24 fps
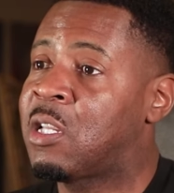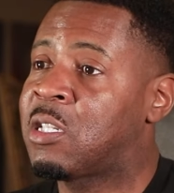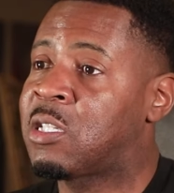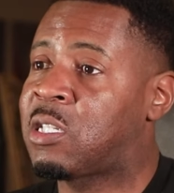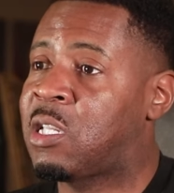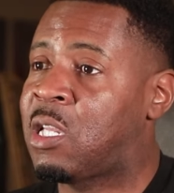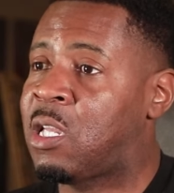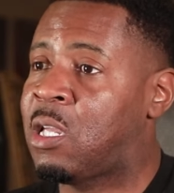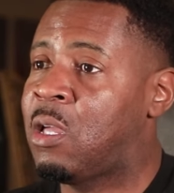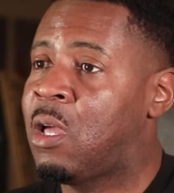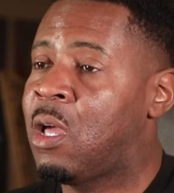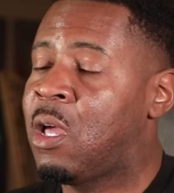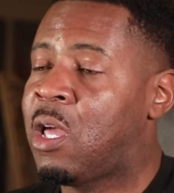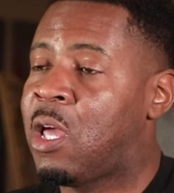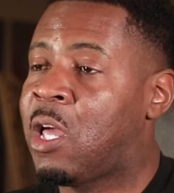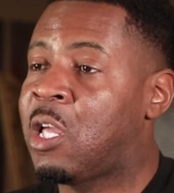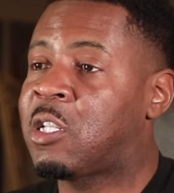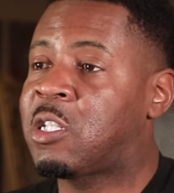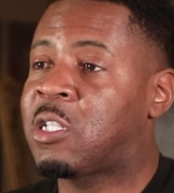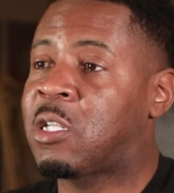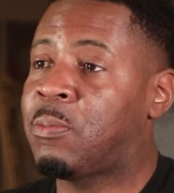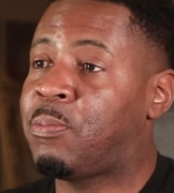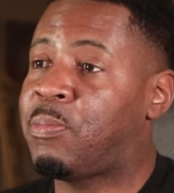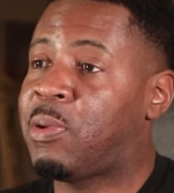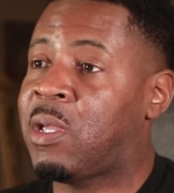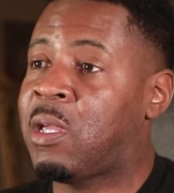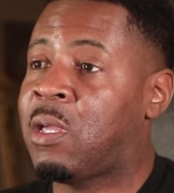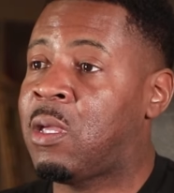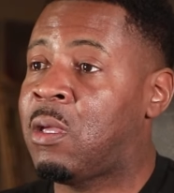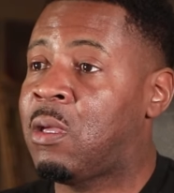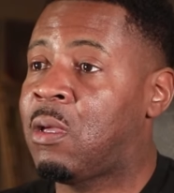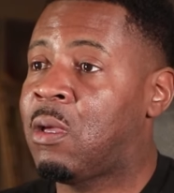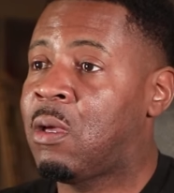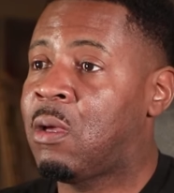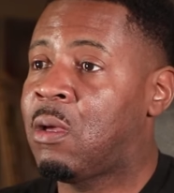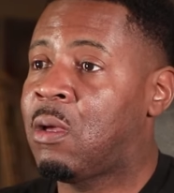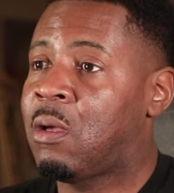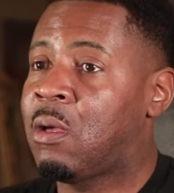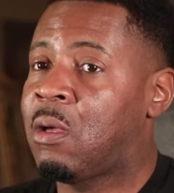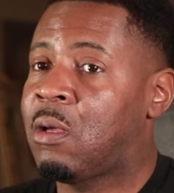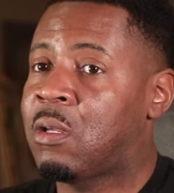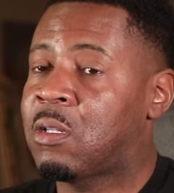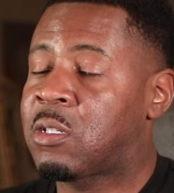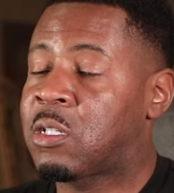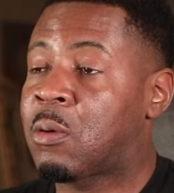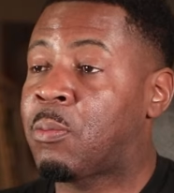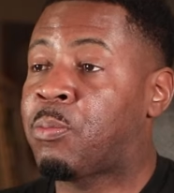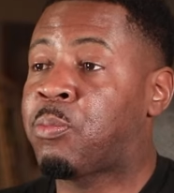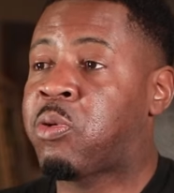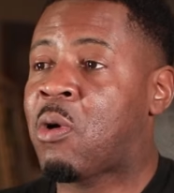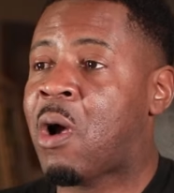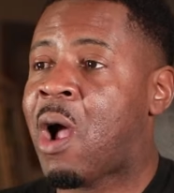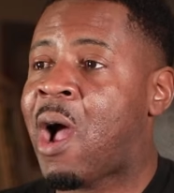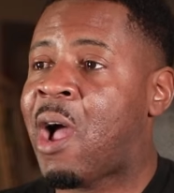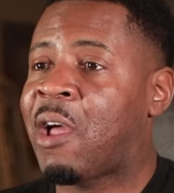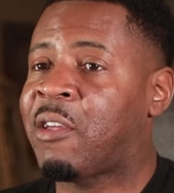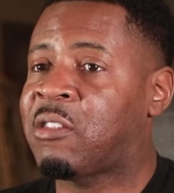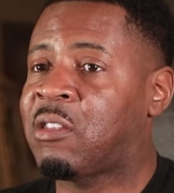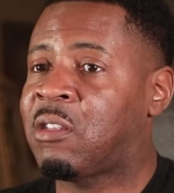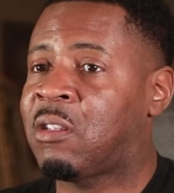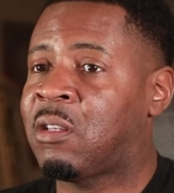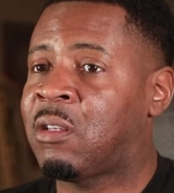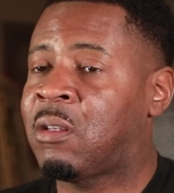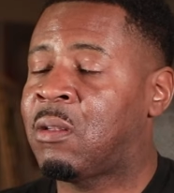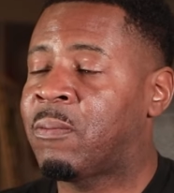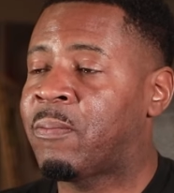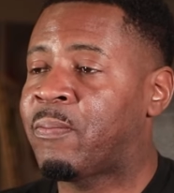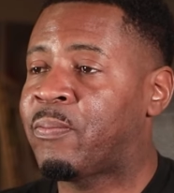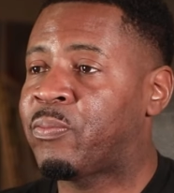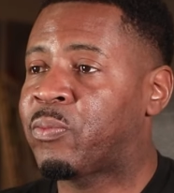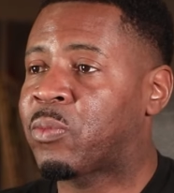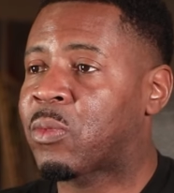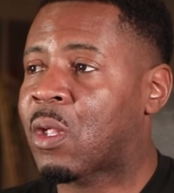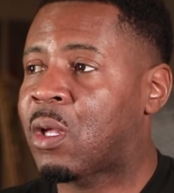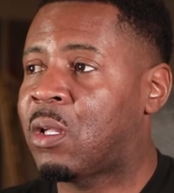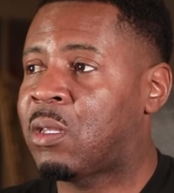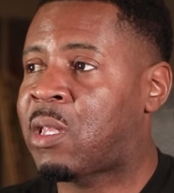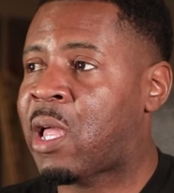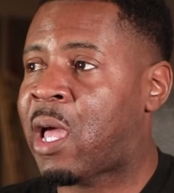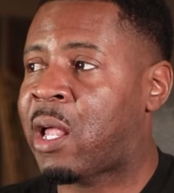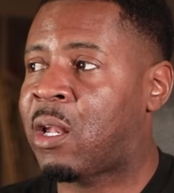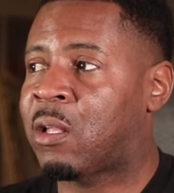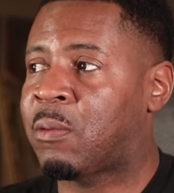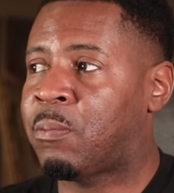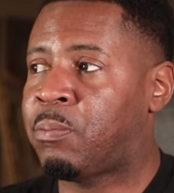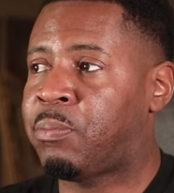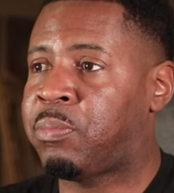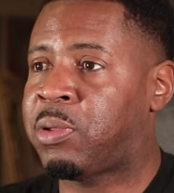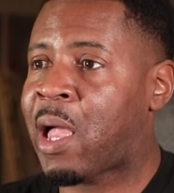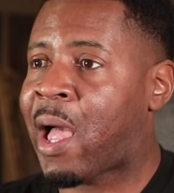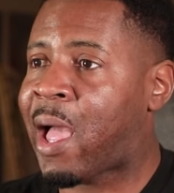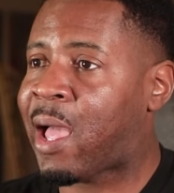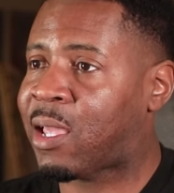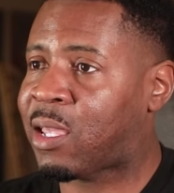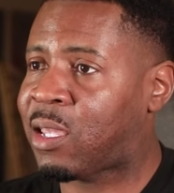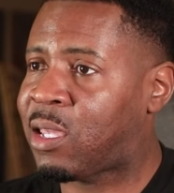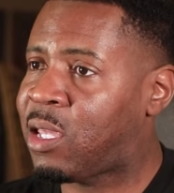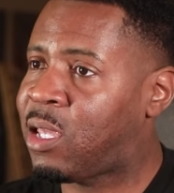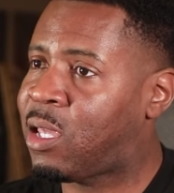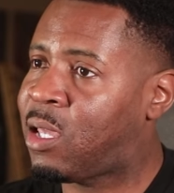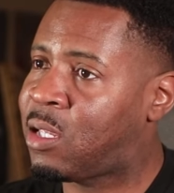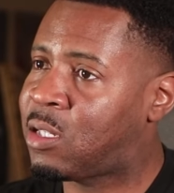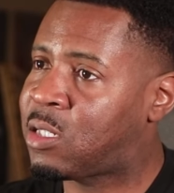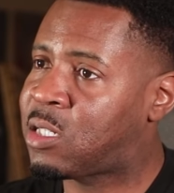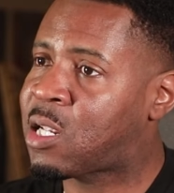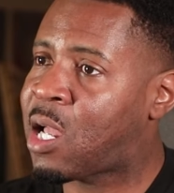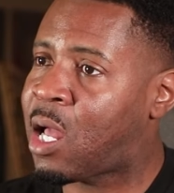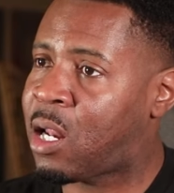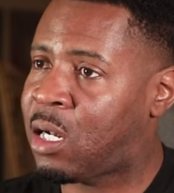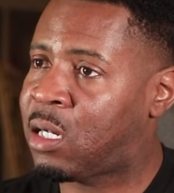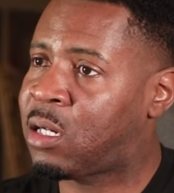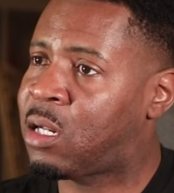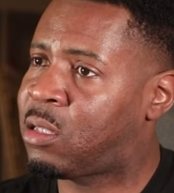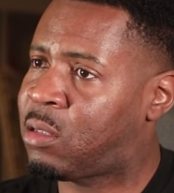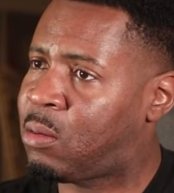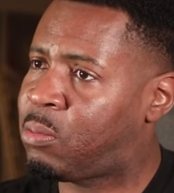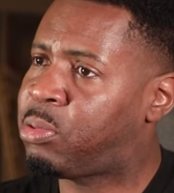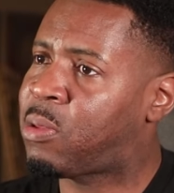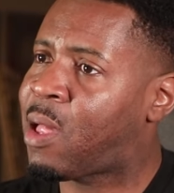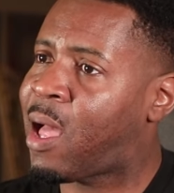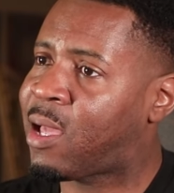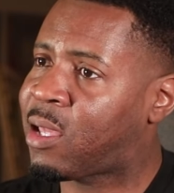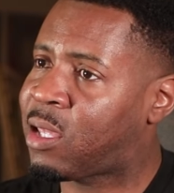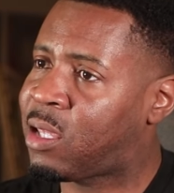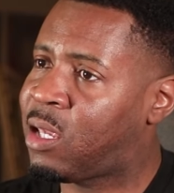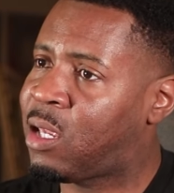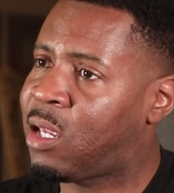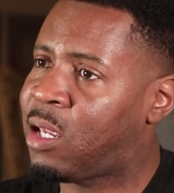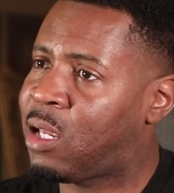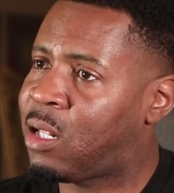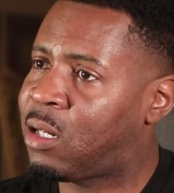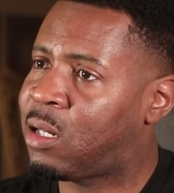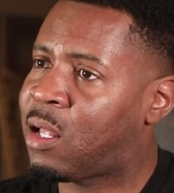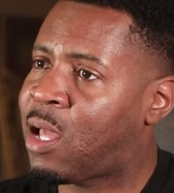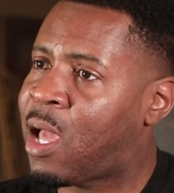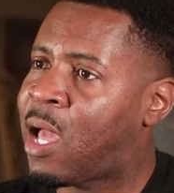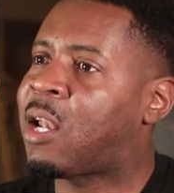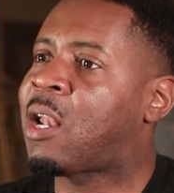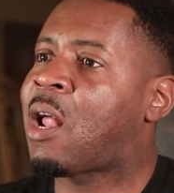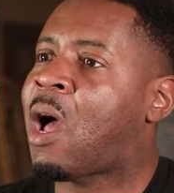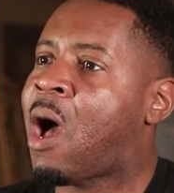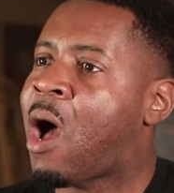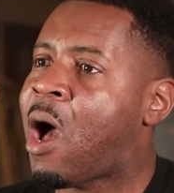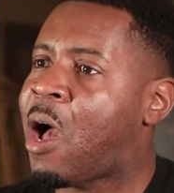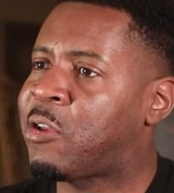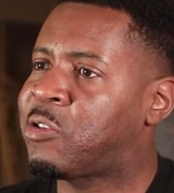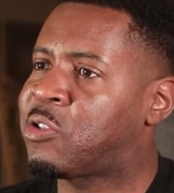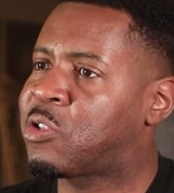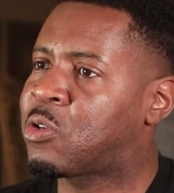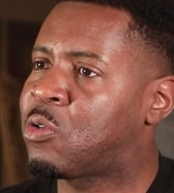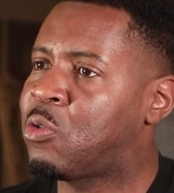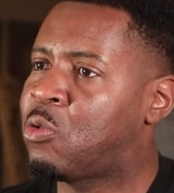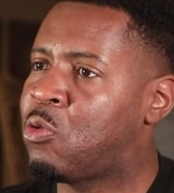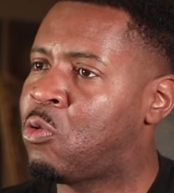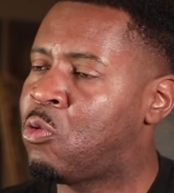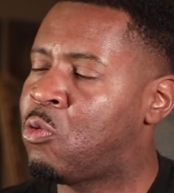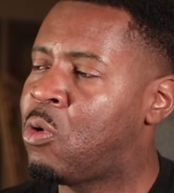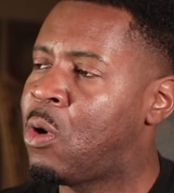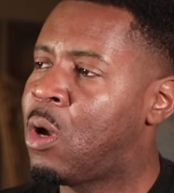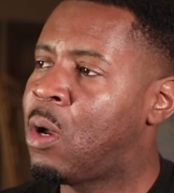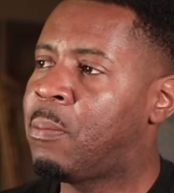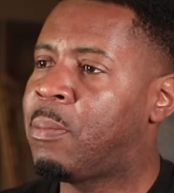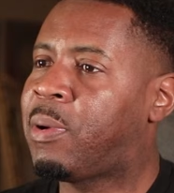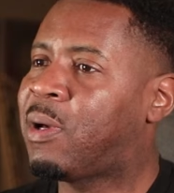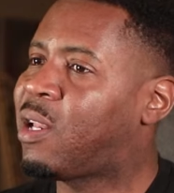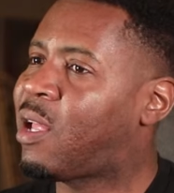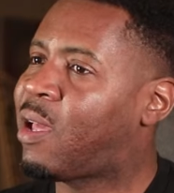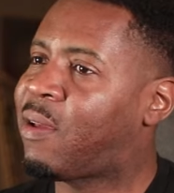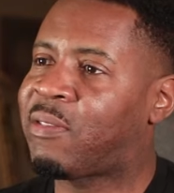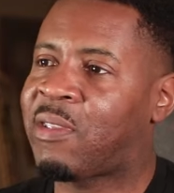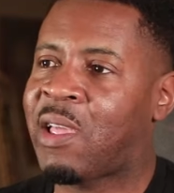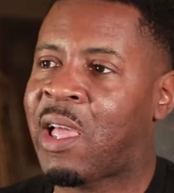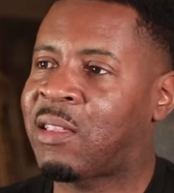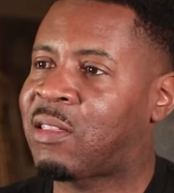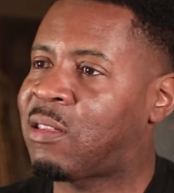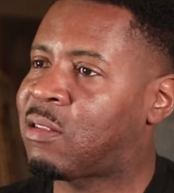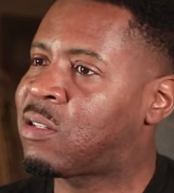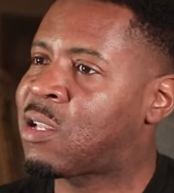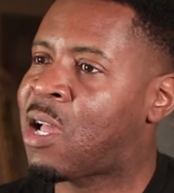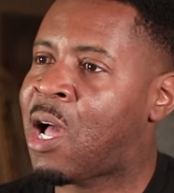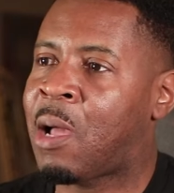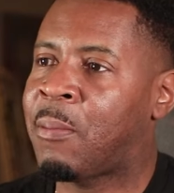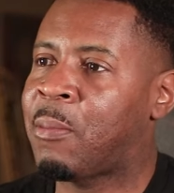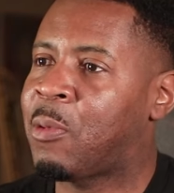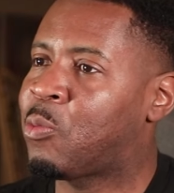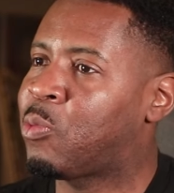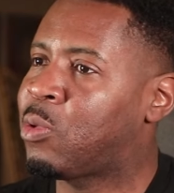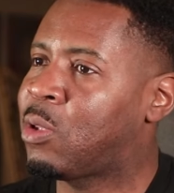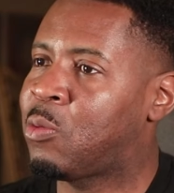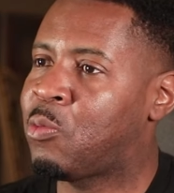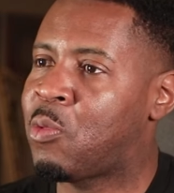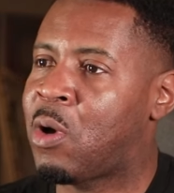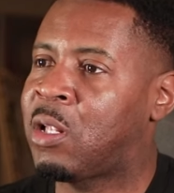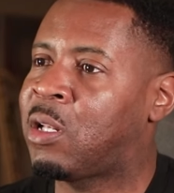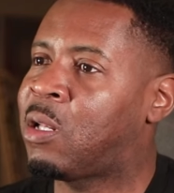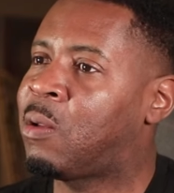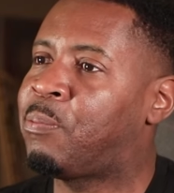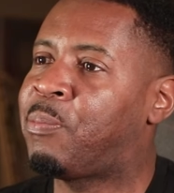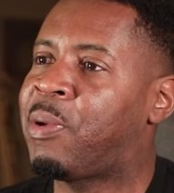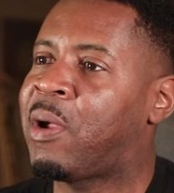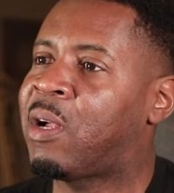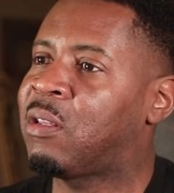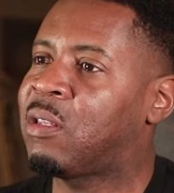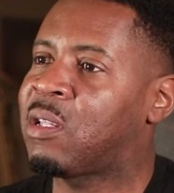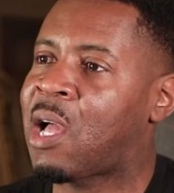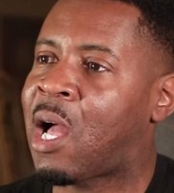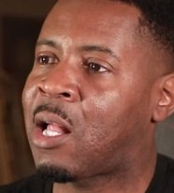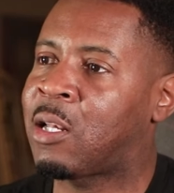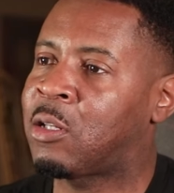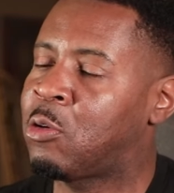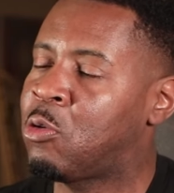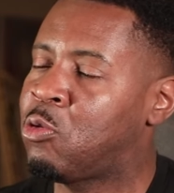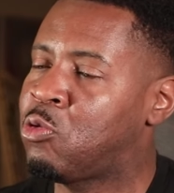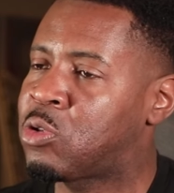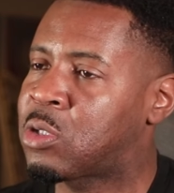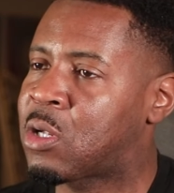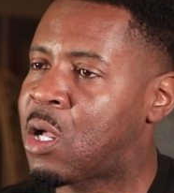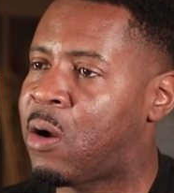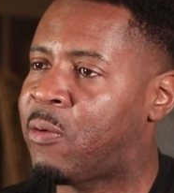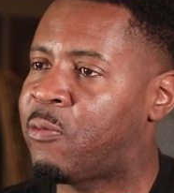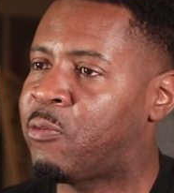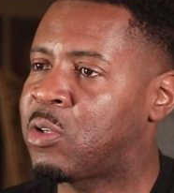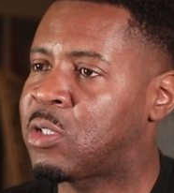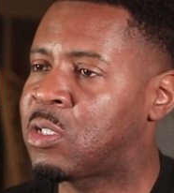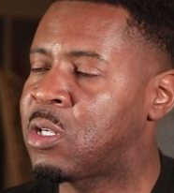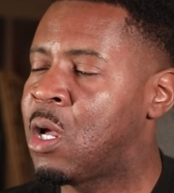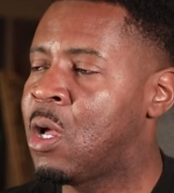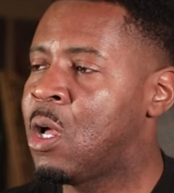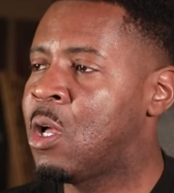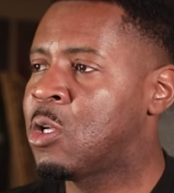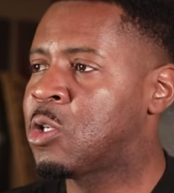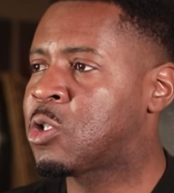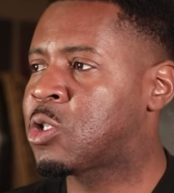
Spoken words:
See, it should be surprising that a black kid shot another black kid at high school, but at the time it barely got news coverage.